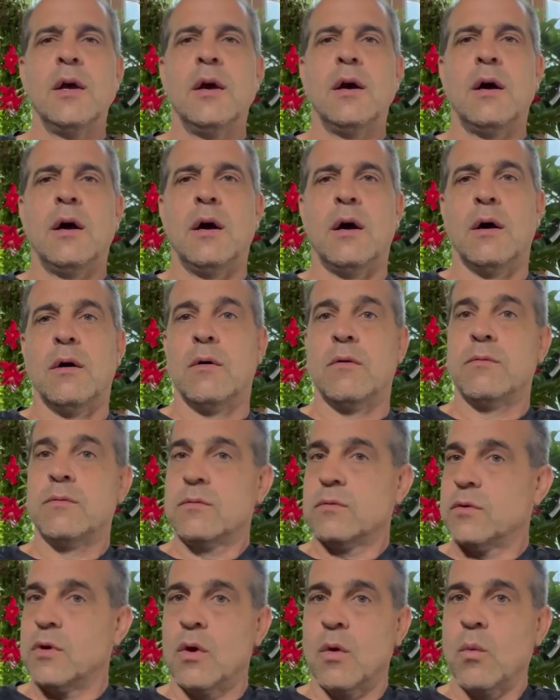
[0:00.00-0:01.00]

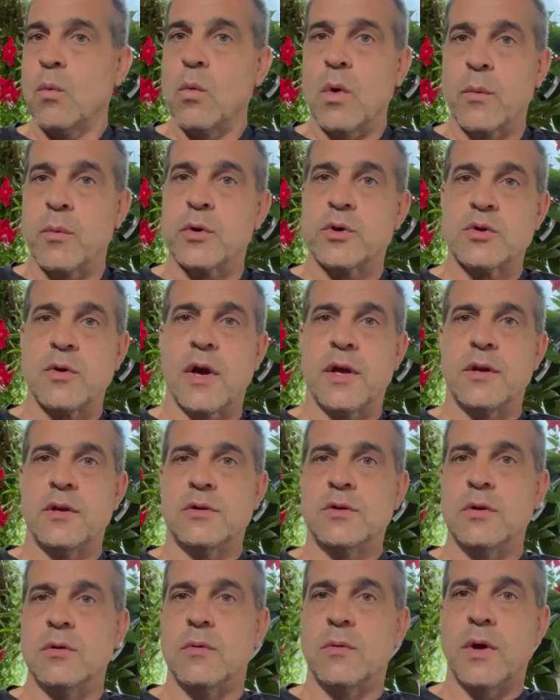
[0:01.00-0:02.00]
what we're trying to
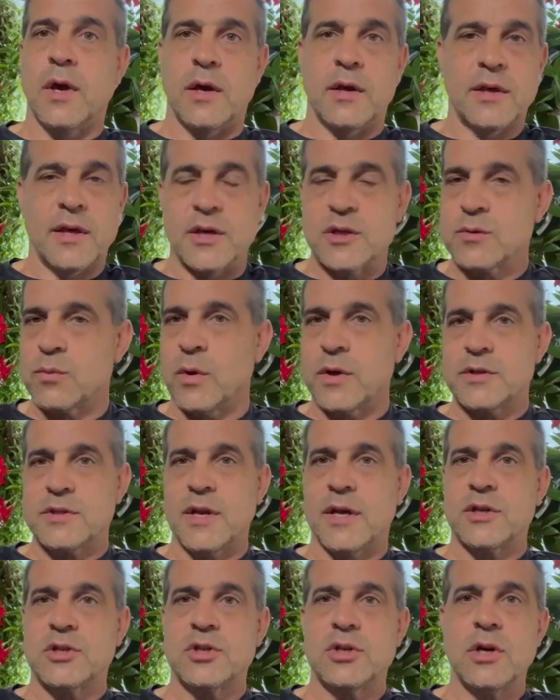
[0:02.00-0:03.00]
do. And guess what's
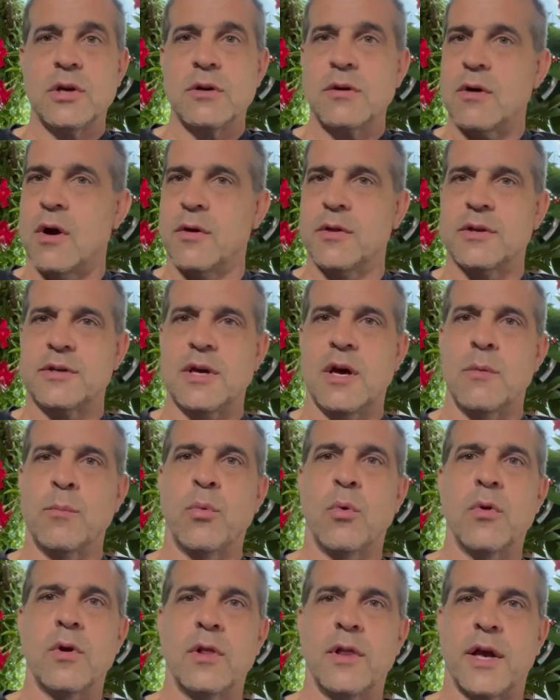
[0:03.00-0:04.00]
next year? All the town
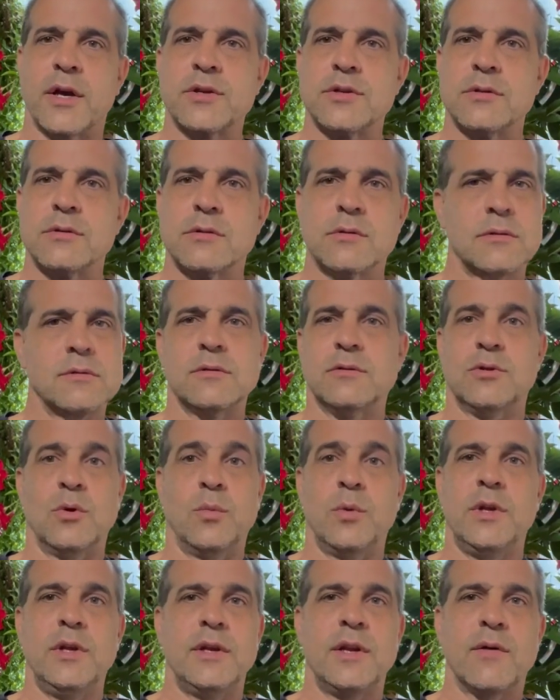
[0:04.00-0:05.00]
board elections. So
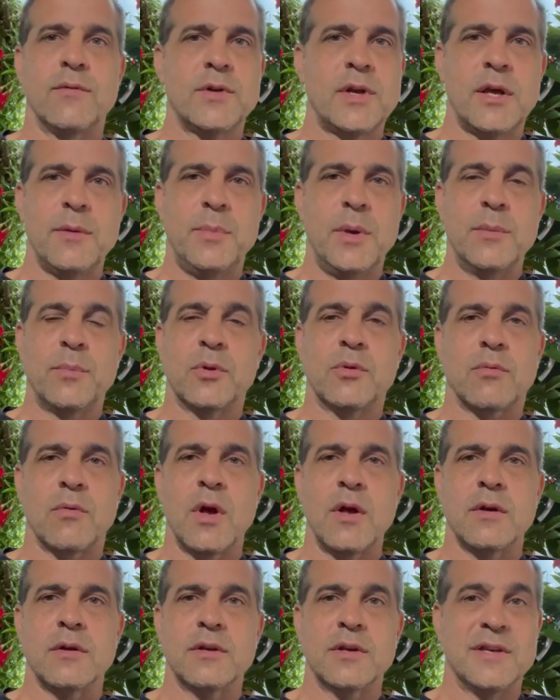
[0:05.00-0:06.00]
we need everyday people to
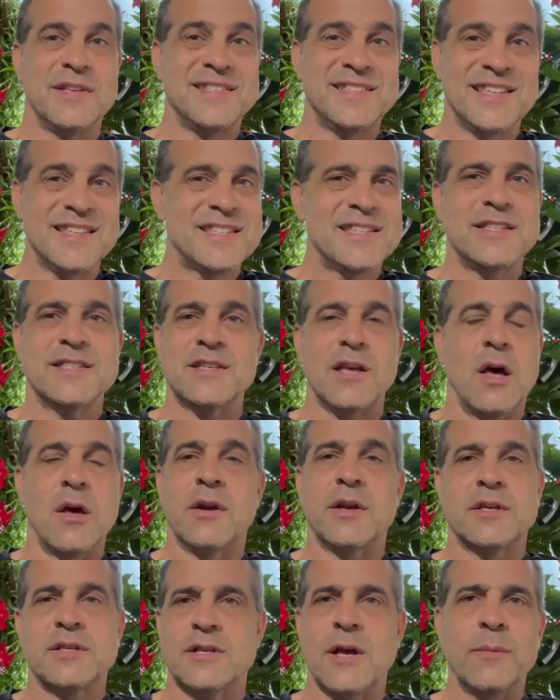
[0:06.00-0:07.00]
run because this is
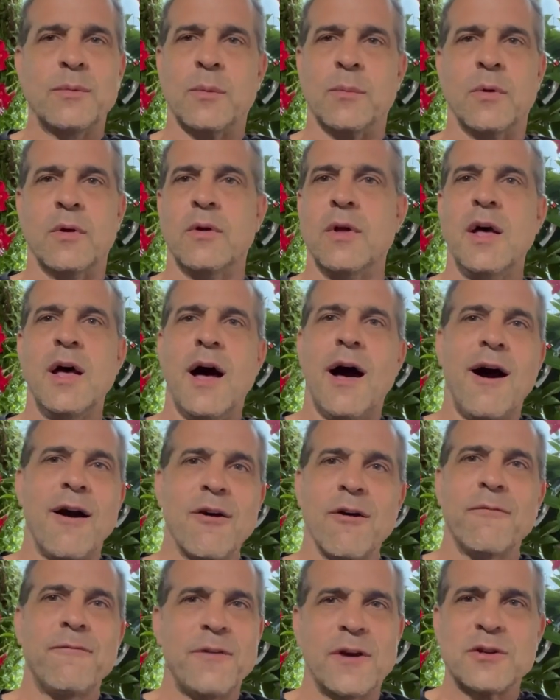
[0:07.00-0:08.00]
unacceptable.
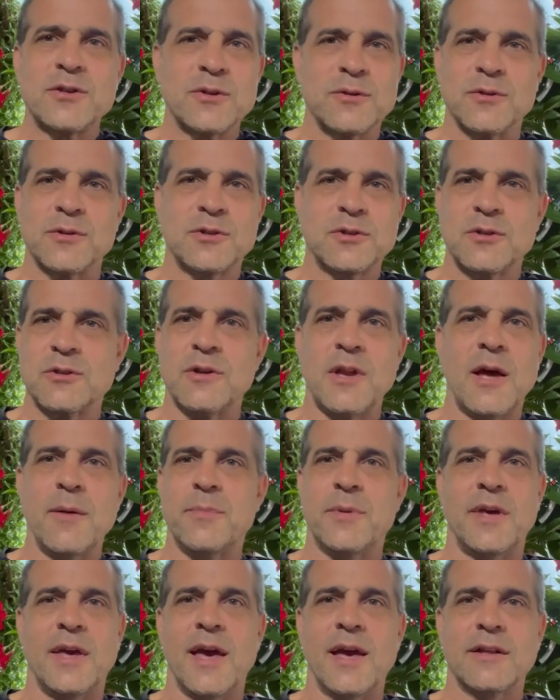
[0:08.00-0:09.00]
Our officials should not
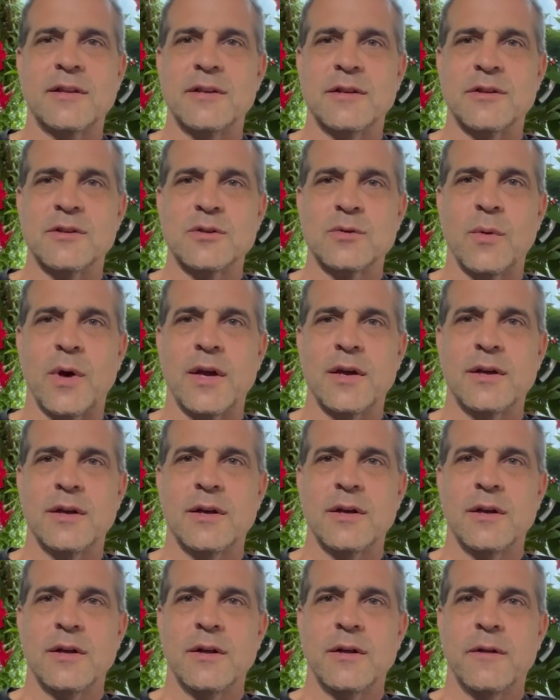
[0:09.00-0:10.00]
be acting this way.
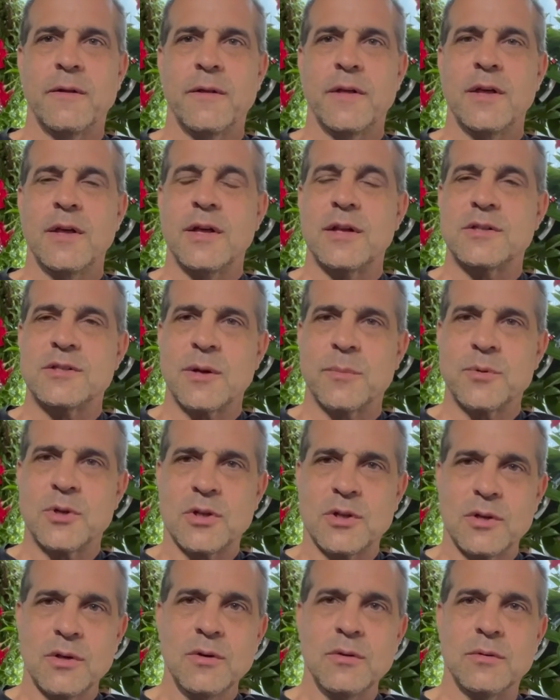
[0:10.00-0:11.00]
It's up to
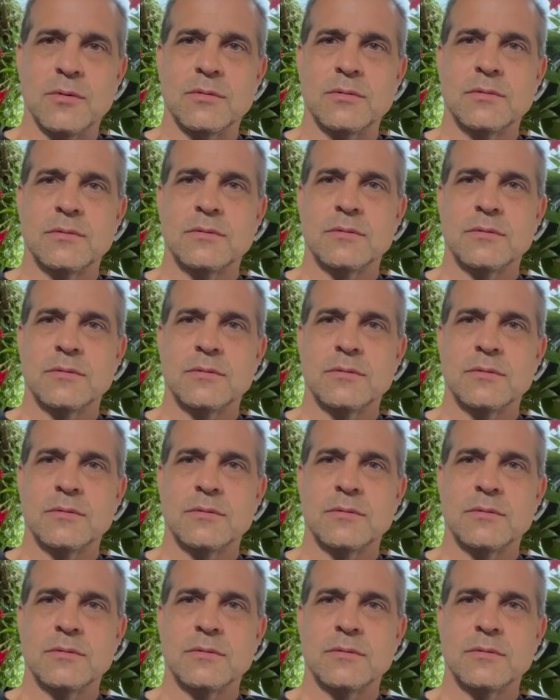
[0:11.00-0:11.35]
you.